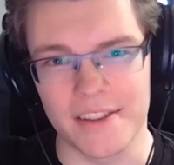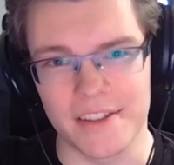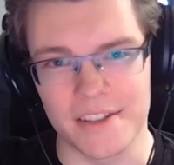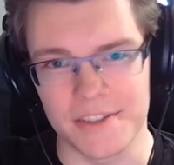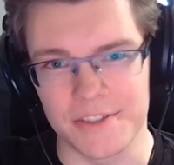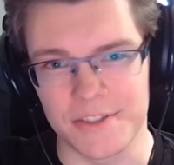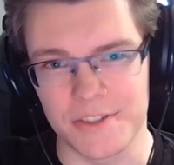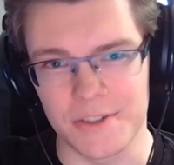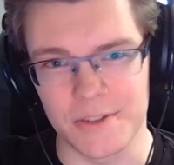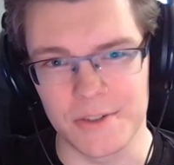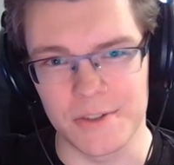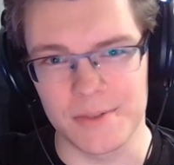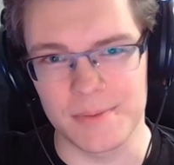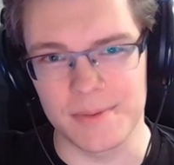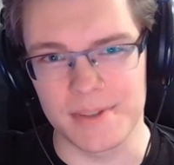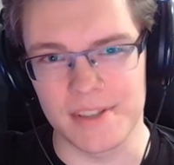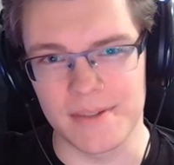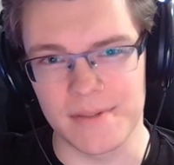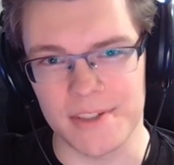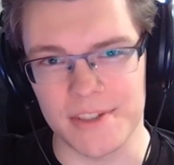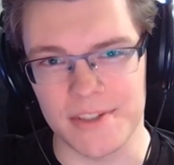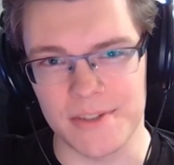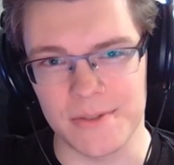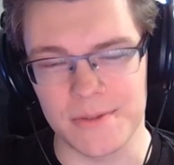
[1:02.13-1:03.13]
These two
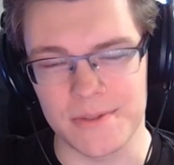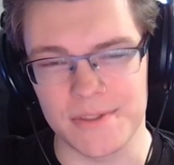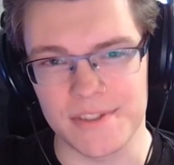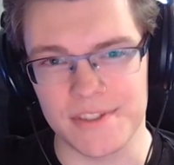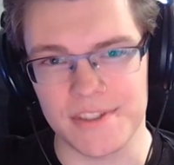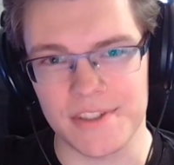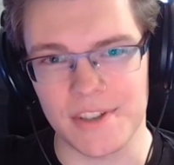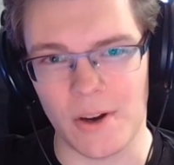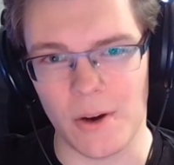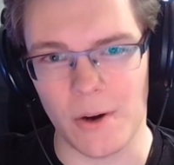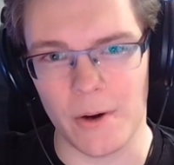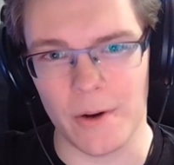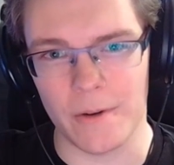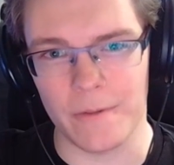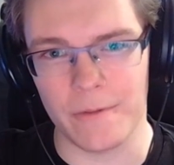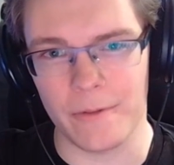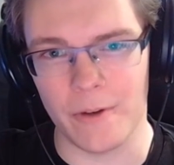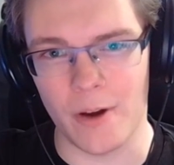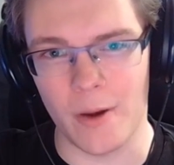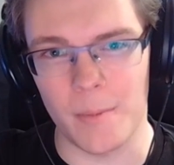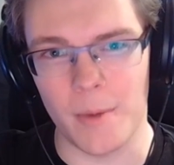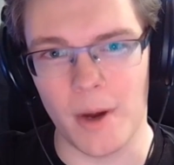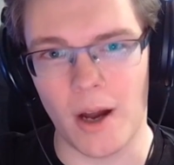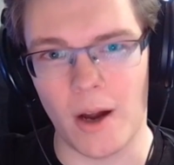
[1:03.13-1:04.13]
specific students are
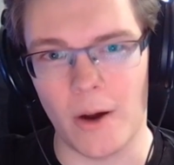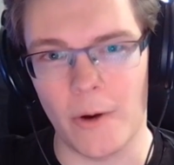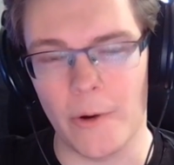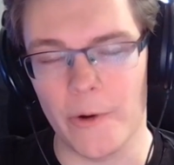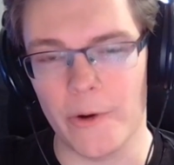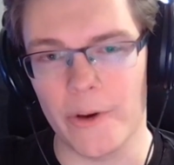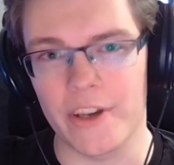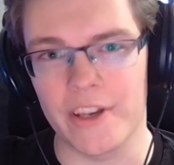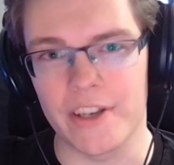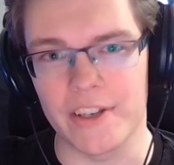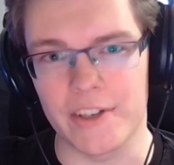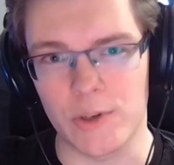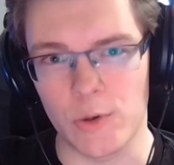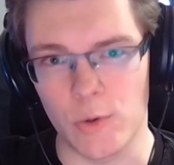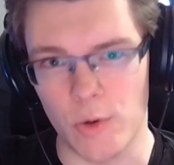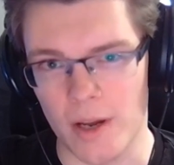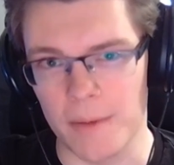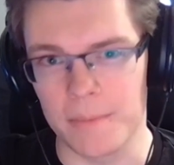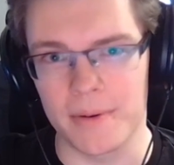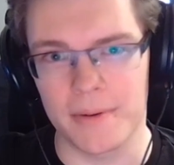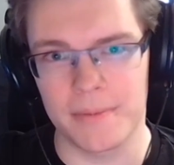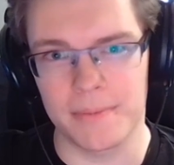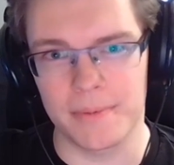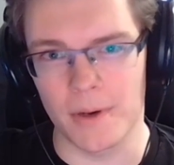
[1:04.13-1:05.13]
from our
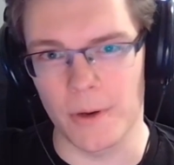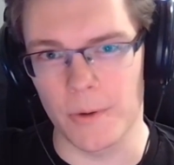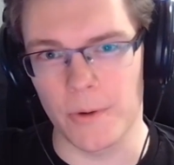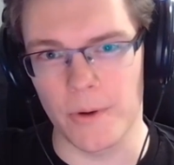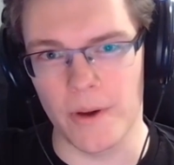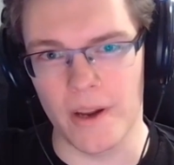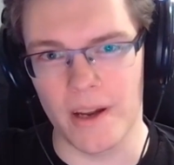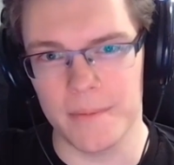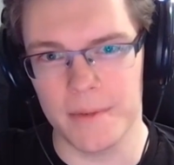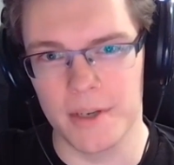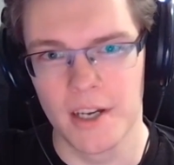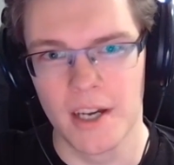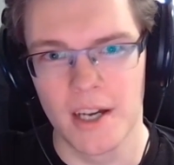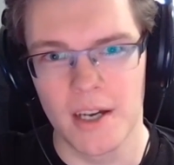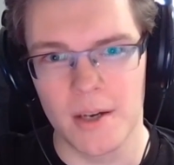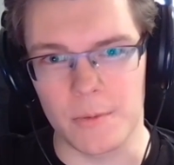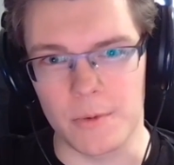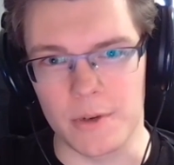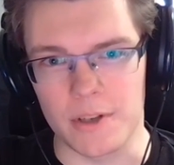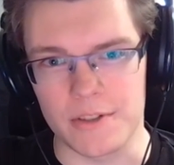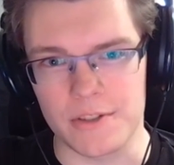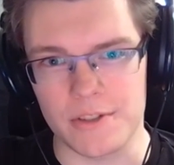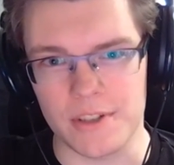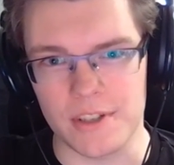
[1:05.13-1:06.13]
Equip program,
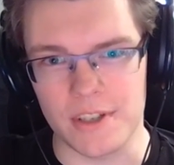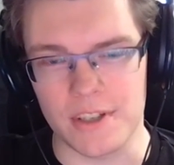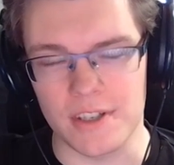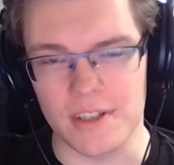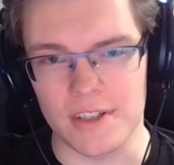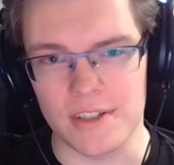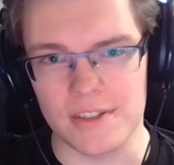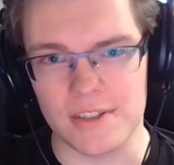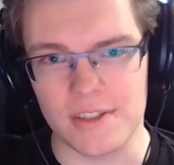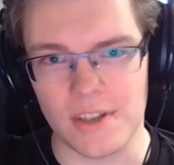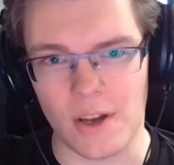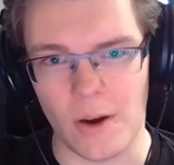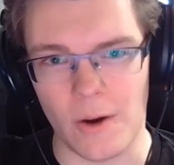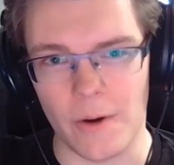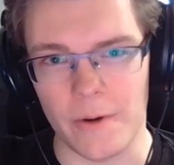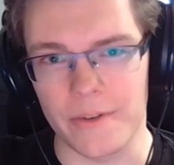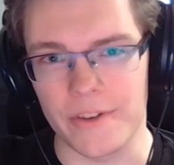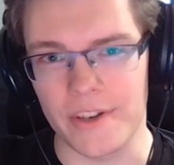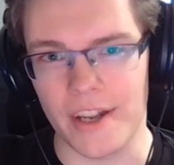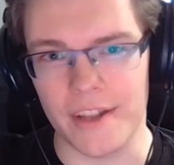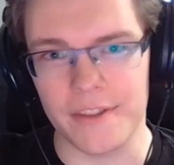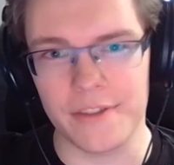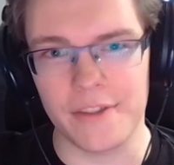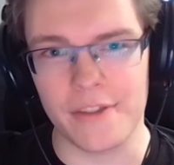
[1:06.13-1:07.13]
which is our
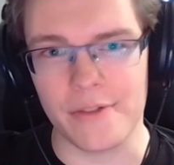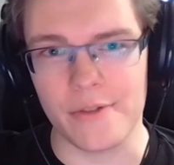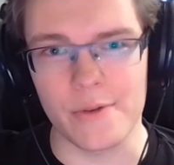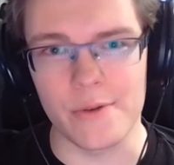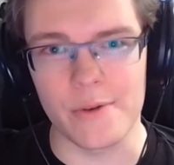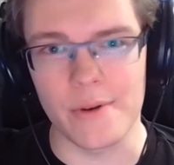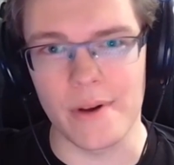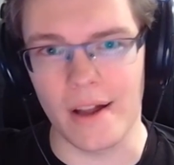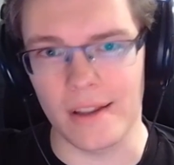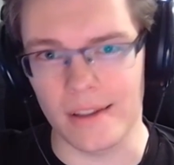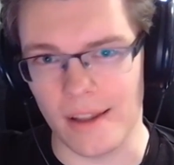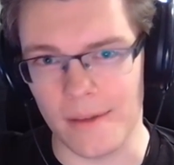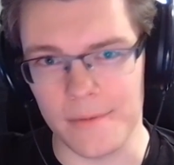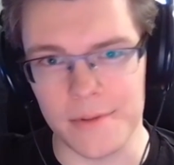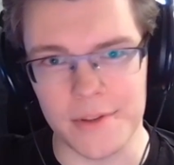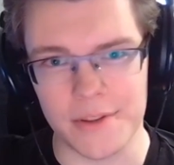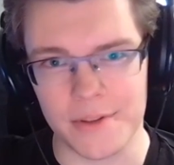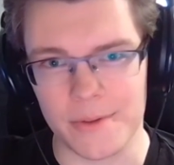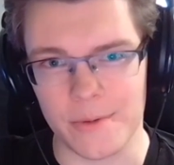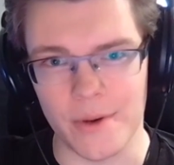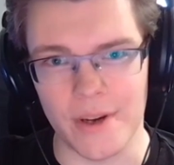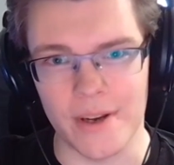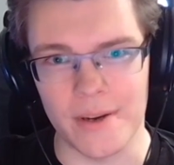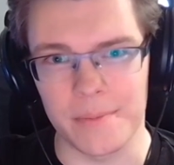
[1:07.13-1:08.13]
9th through
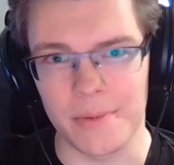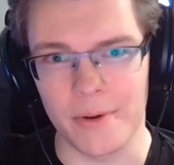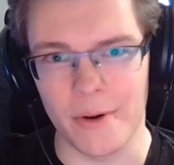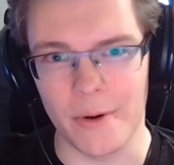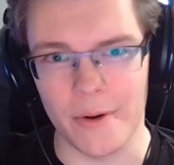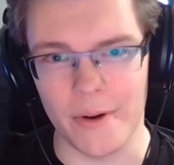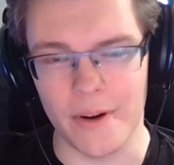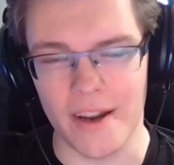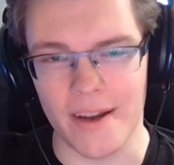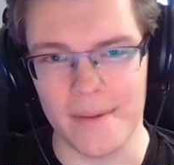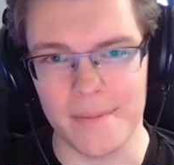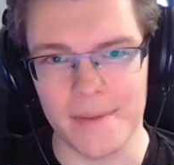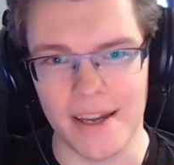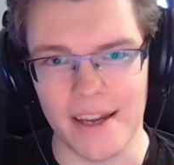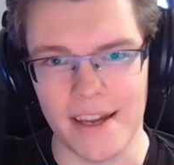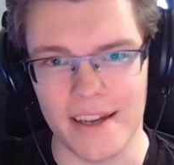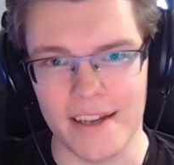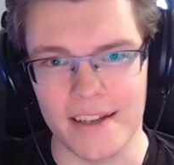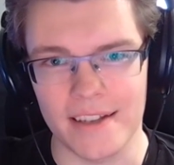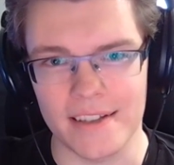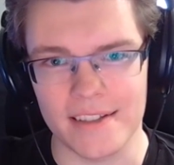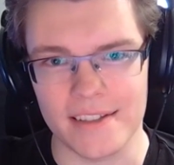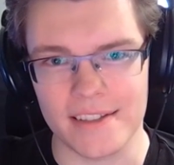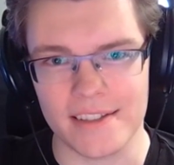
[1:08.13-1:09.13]
11th grade program.
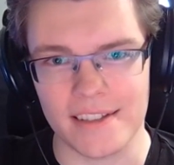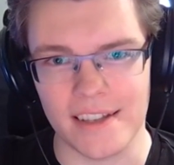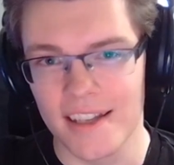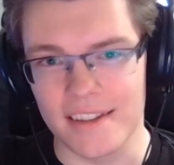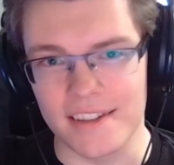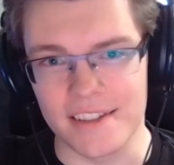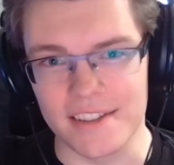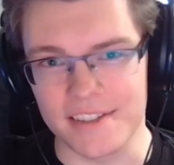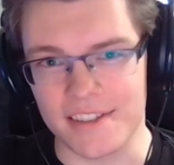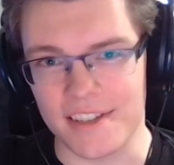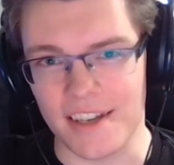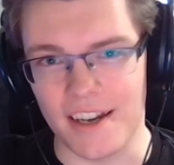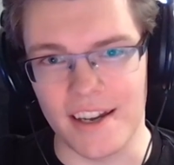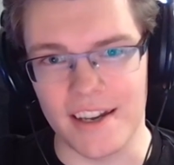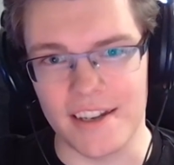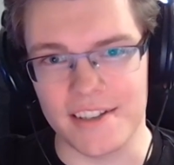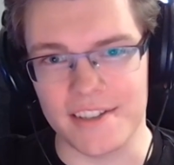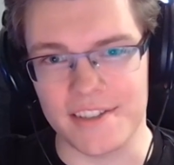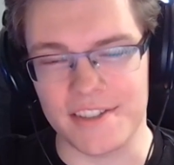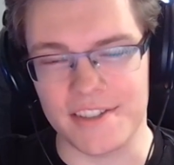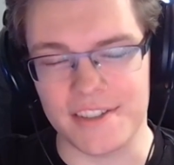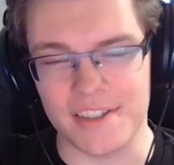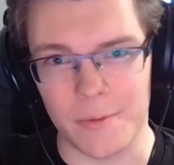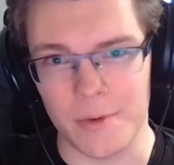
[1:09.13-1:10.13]
And these
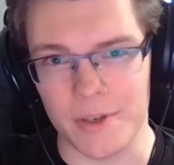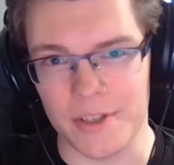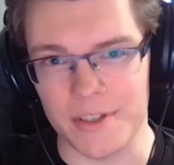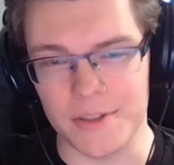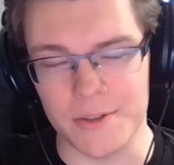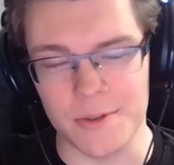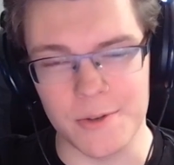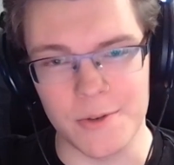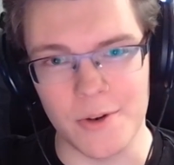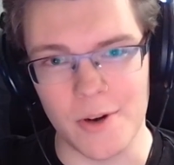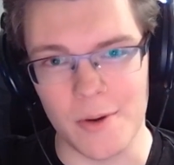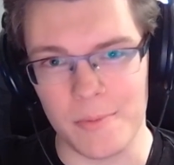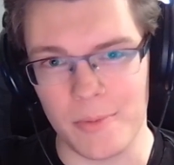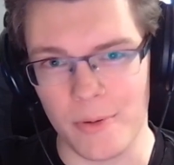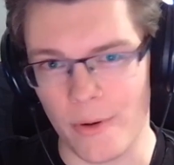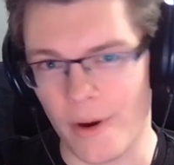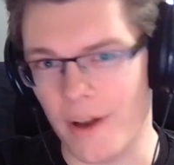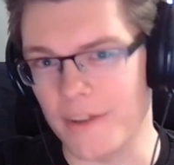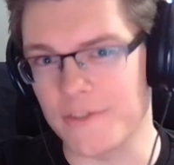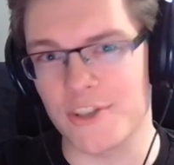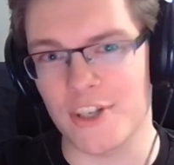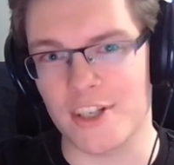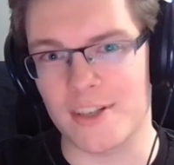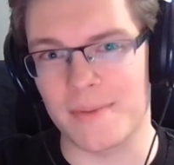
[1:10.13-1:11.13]
guys, we do
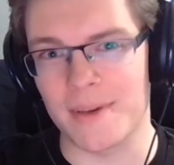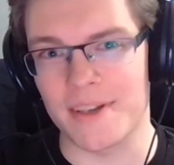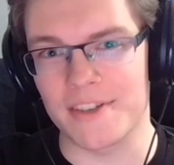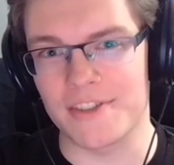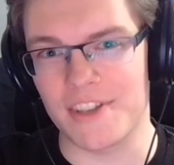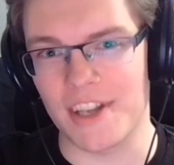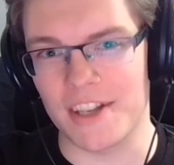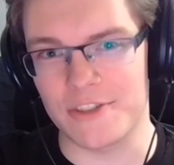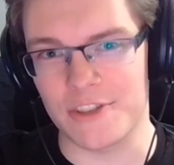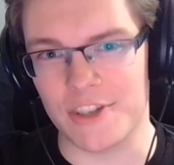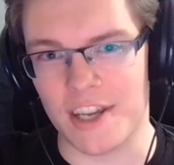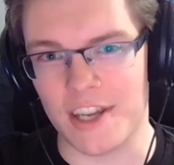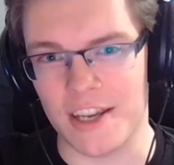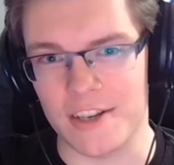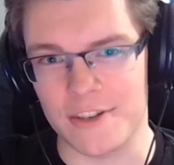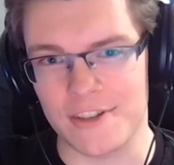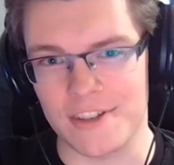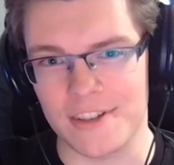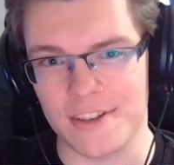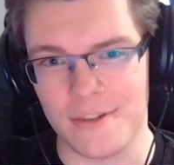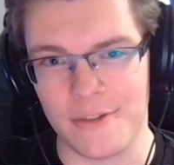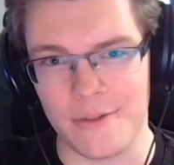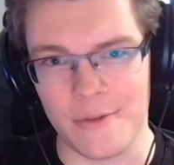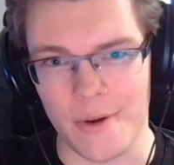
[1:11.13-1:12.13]
project-based
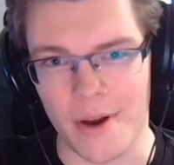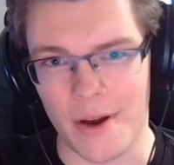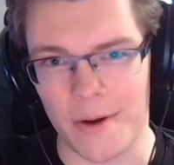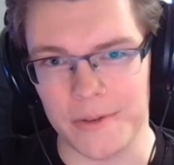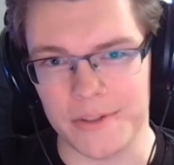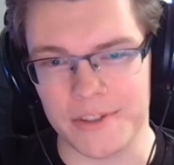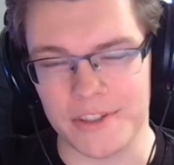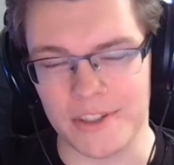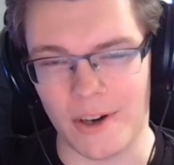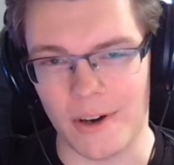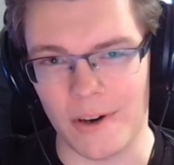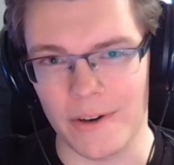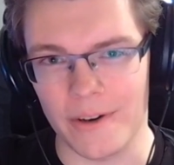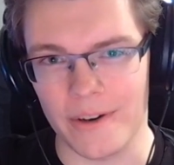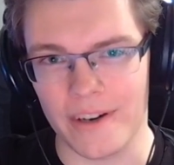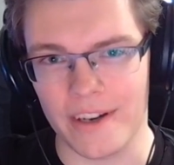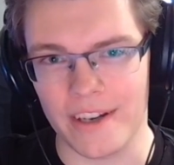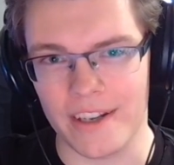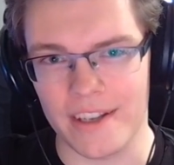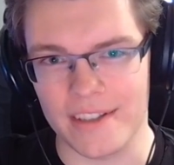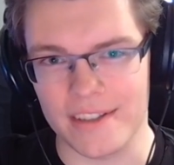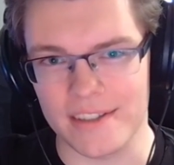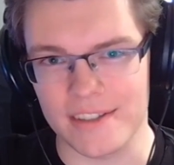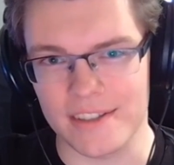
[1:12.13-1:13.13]
education throughout our
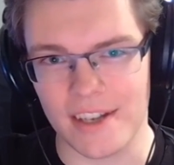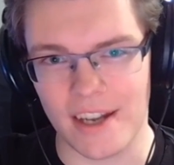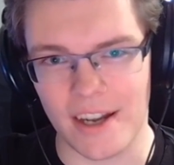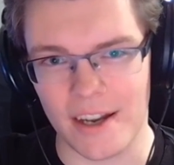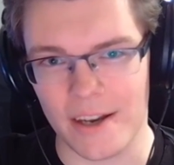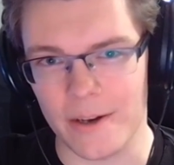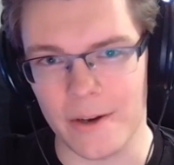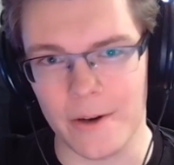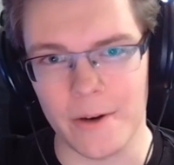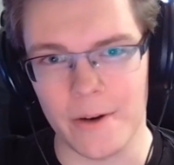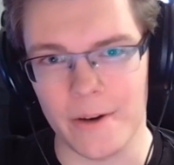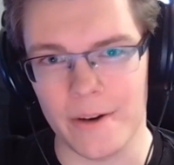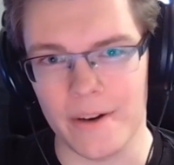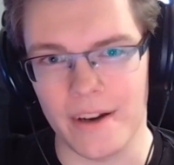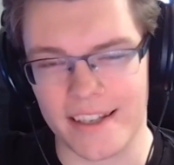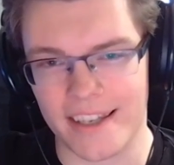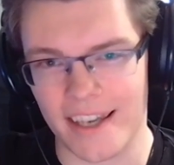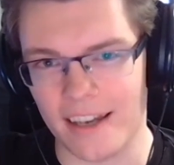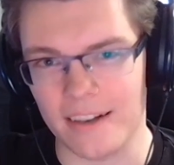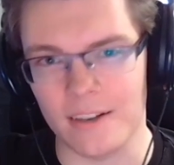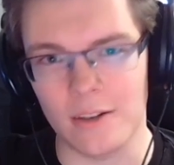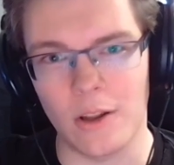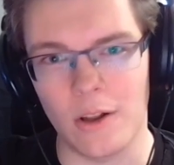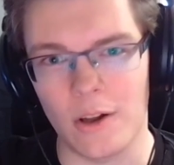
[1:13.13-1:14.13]
entire
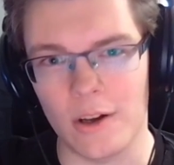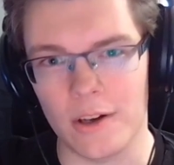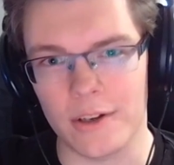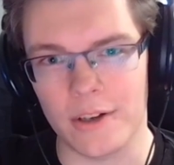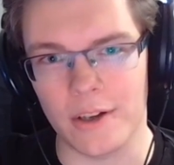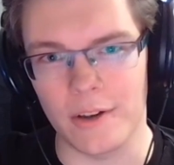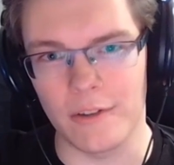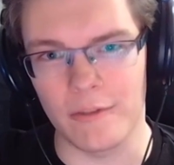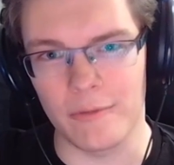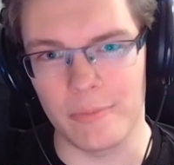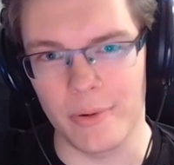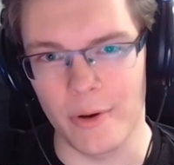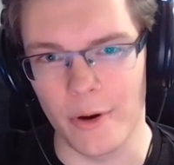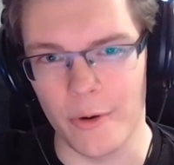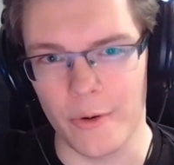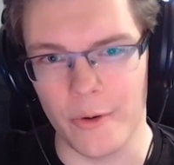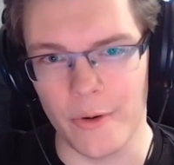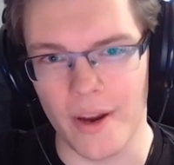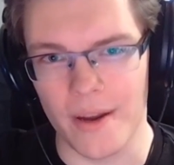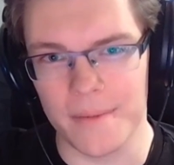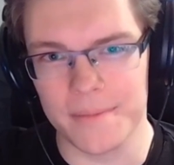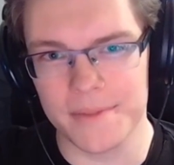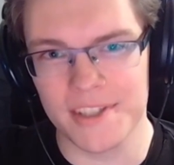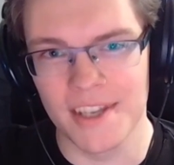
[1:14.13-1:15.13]
catalog of
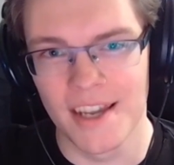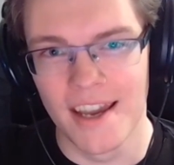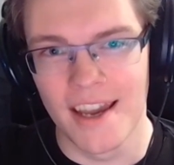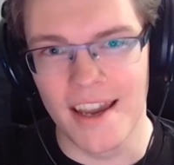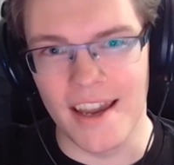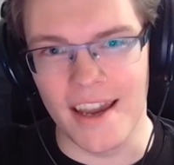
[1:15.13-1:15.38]
programs.